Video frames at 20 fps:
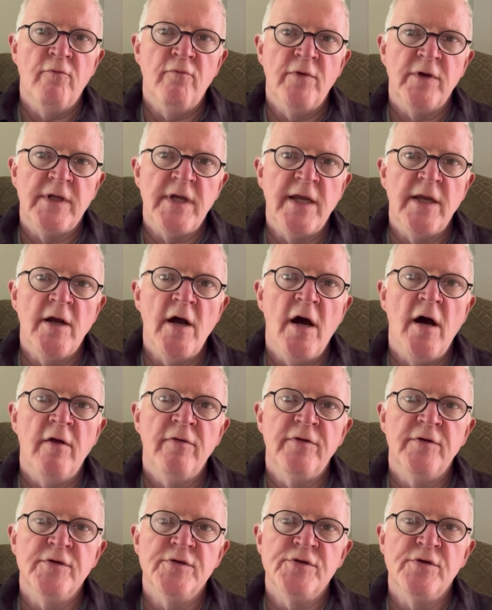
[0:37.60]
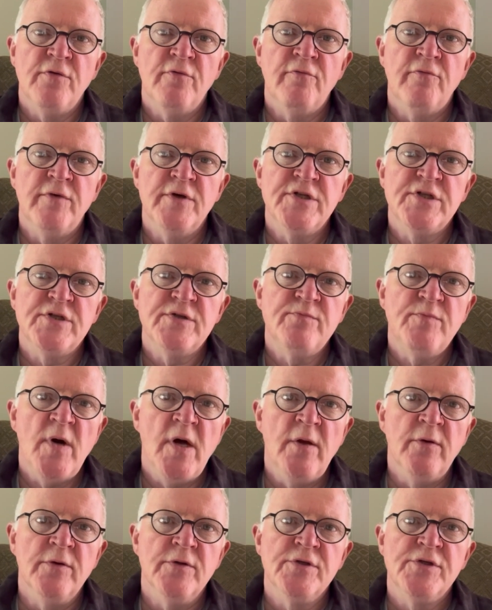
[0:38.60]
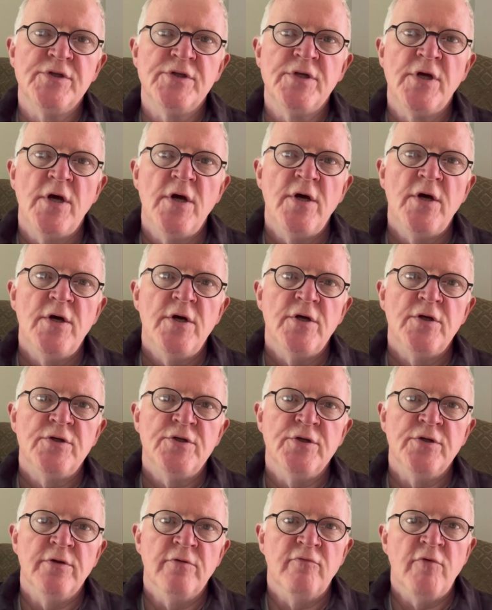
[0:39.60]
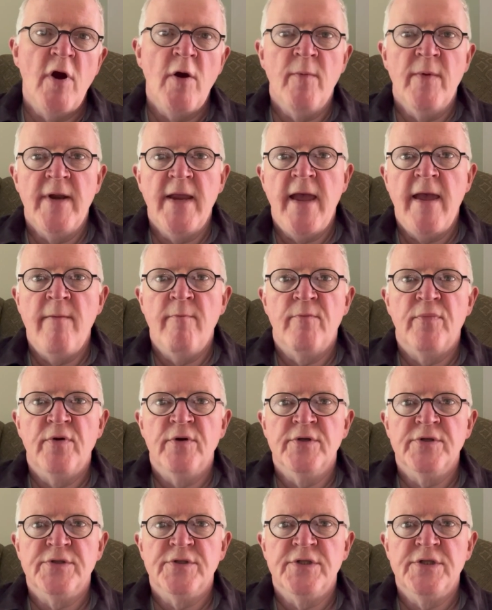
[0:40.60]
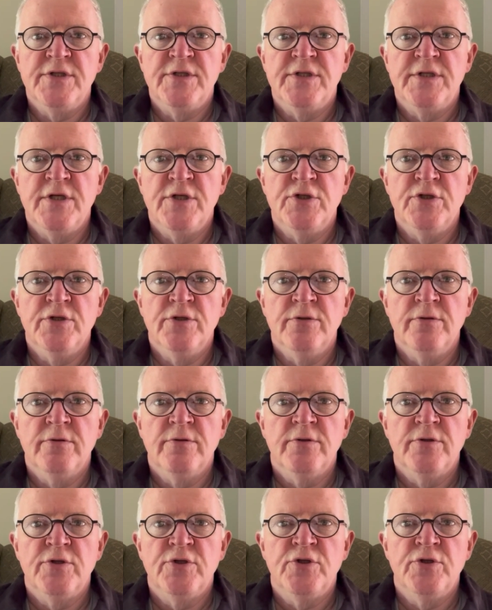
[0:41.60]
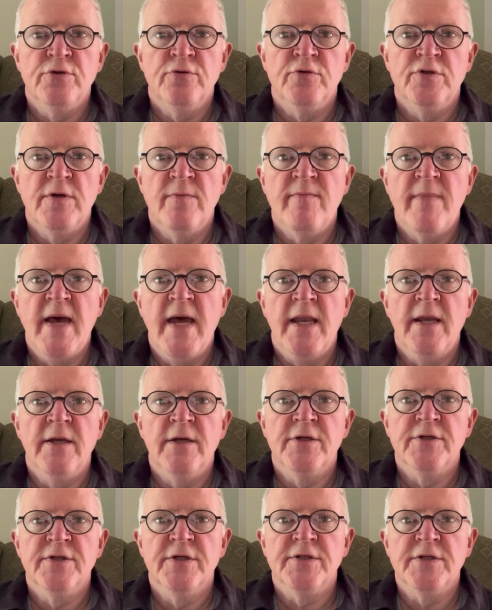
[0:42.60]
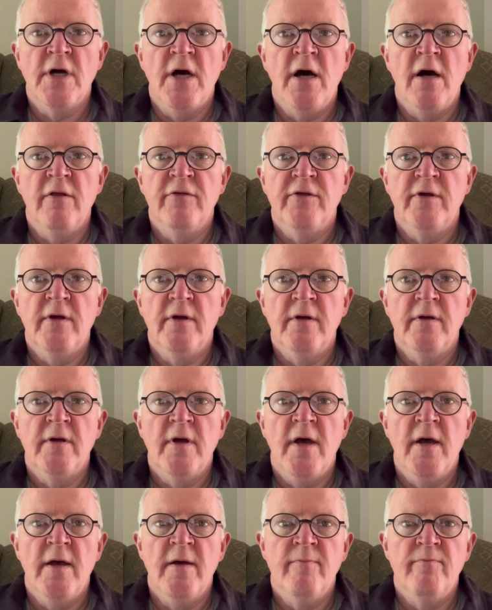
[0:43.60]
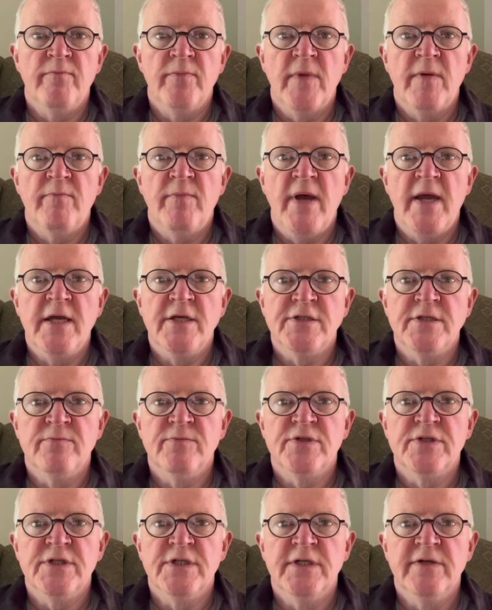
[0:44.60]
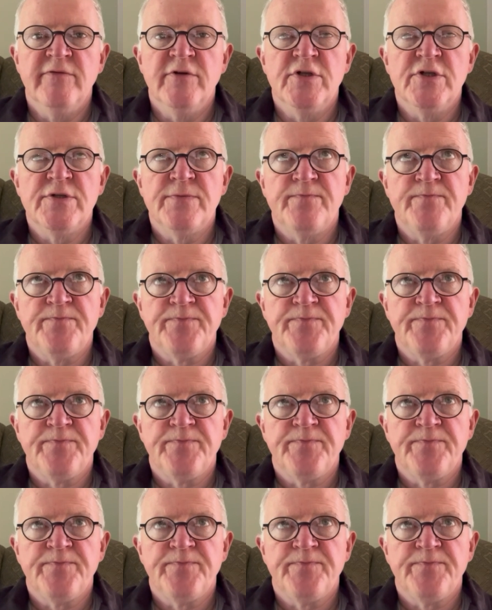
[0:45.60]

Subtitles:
King Arthur's response to the Roman Emperor's decision to demand that Arthur pays him service.